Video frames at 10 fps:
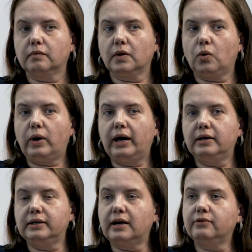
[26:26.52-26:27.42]

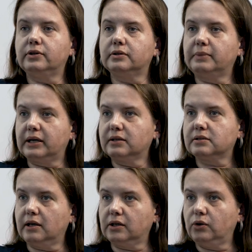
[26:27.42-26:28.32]
While in other
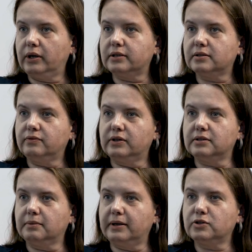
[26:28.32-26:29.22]
markets like US, there
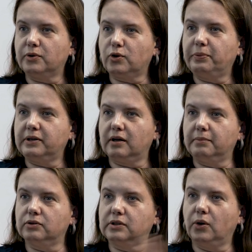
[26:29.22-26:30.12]
is a much more opening
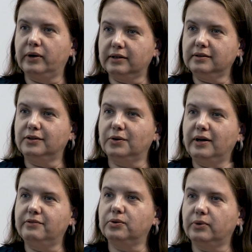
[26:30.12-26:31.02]
about going, you know,
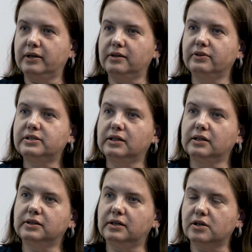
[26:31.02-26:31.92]
everywhere, investing
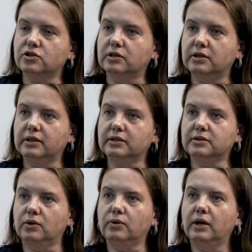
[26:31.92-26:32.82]
internationally.
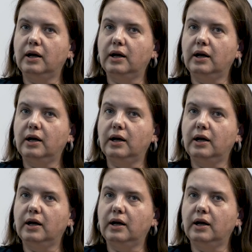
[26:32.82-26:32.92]
So